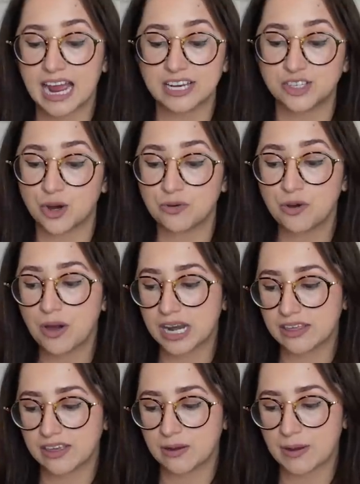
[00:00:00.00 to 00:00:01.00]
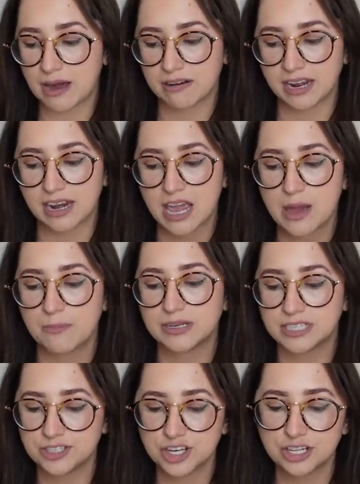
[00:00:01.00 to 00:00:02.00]
I don't know anything about it, but
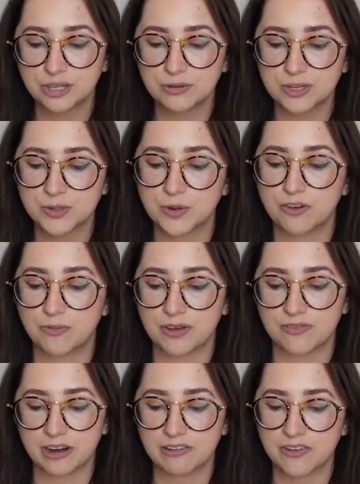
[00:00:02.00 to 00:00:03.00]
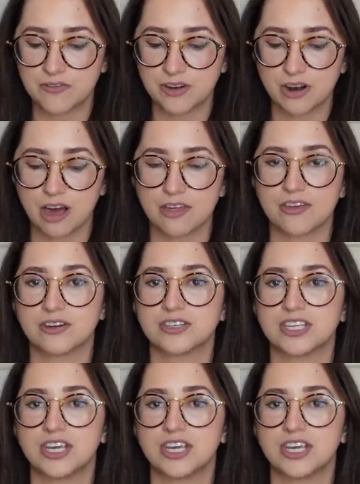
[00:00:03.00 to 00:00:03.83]
T J. Klune is one of my very favorite authors.